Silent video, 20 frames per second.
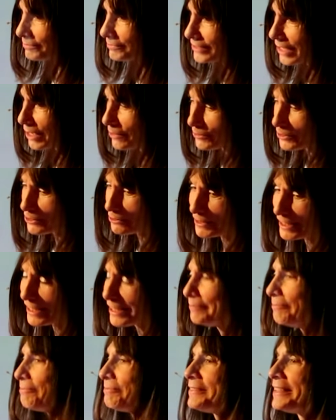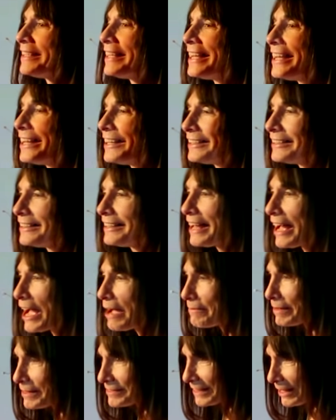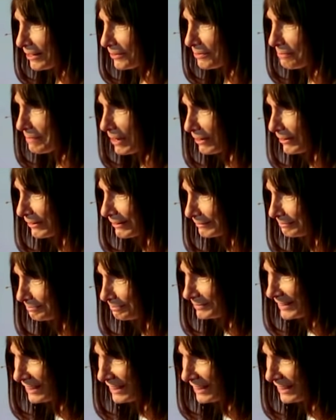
South Korea. How about South America?